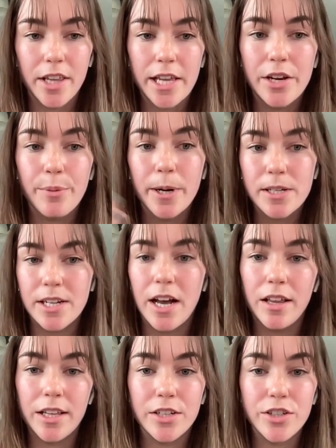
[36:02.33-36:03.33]
like your
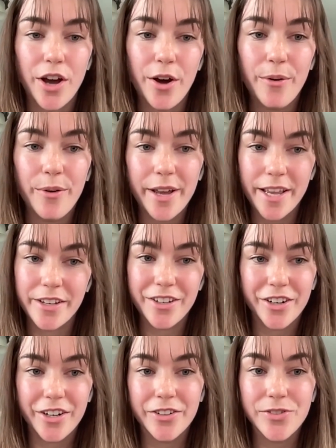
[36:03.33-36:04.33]
personality show in
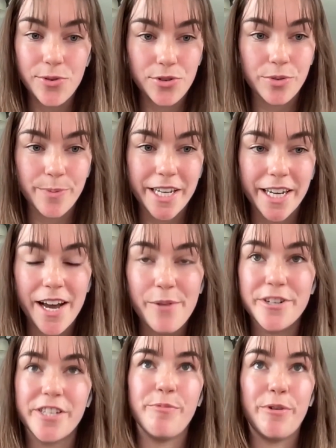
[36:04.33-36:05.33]
your social media,
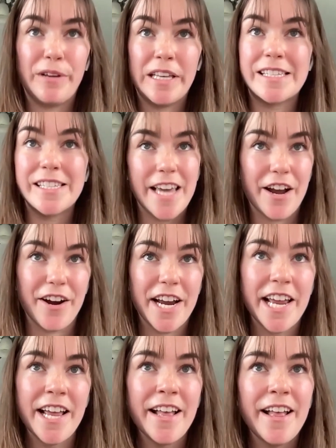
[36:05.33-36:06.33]
which can be really
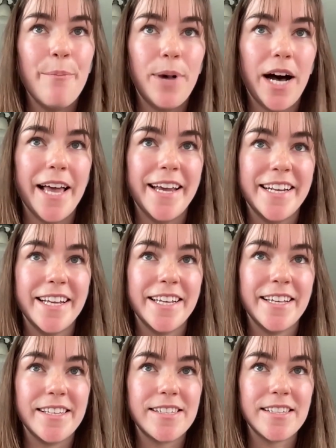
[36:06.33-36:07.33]
scary. But it
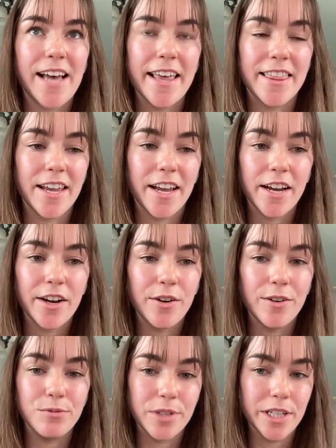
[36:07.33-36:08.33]
is, I think,
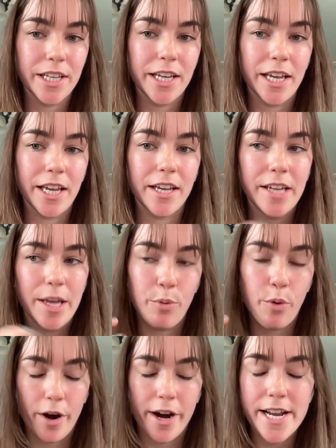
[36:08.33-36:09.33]
really
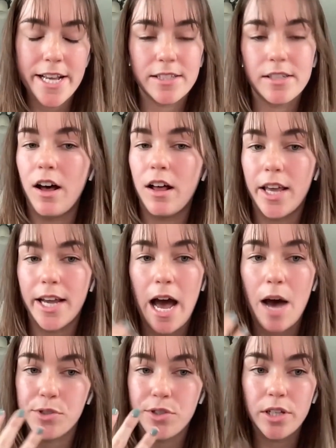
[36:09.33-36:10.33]
important. It's not like
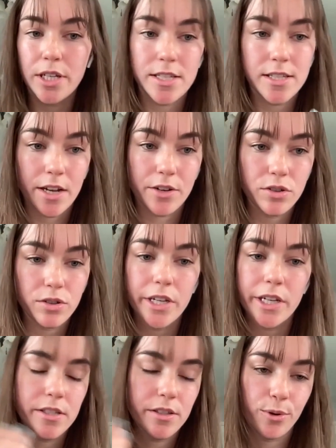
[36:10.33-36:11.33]
absolutely essential. You
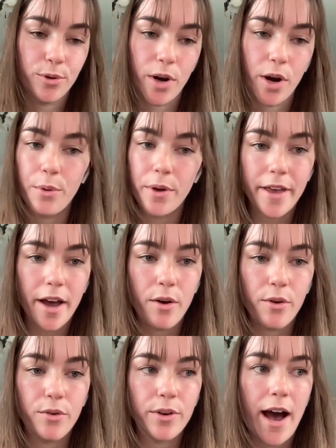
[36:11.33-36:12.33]
can still grow
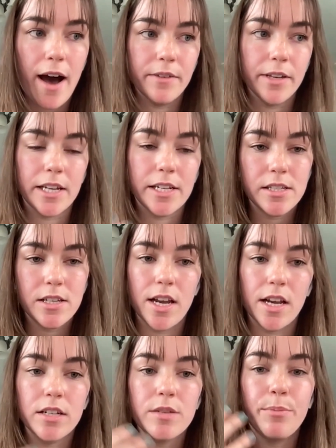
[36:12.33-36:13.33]
without having a
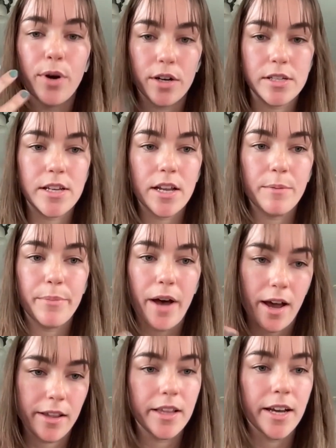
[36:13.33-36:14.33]
distinct person
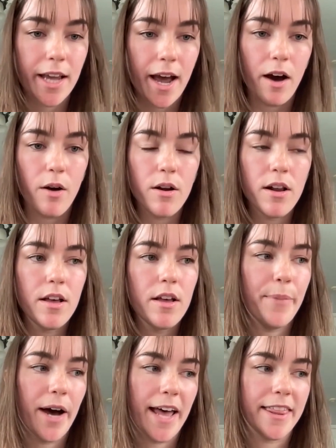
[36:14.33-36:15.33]
behind the account.
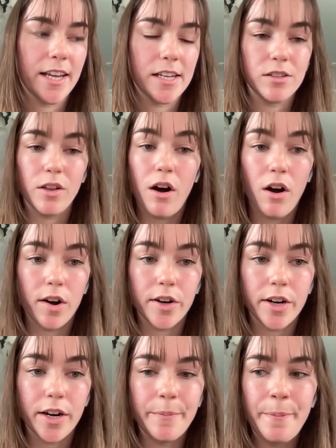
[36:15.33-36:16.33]
But I think it's a lot
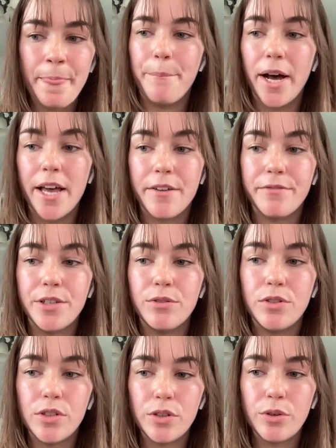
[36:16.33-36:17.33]
harder. But if you
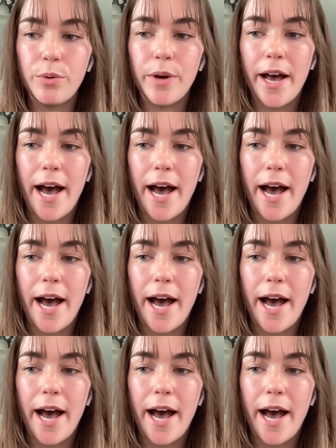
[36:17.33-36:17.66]
do